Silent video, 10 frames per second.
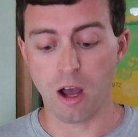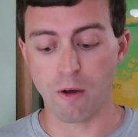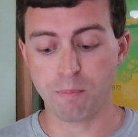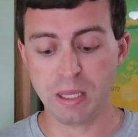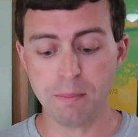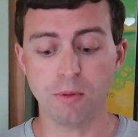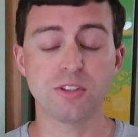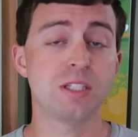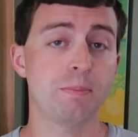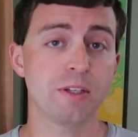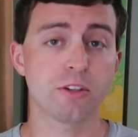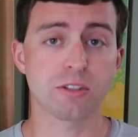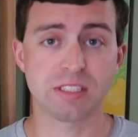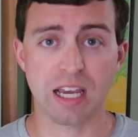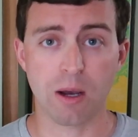of people dipping
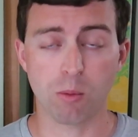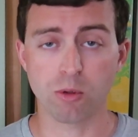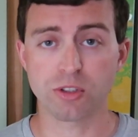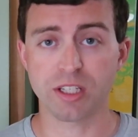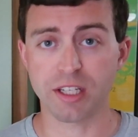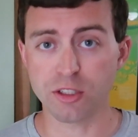their towels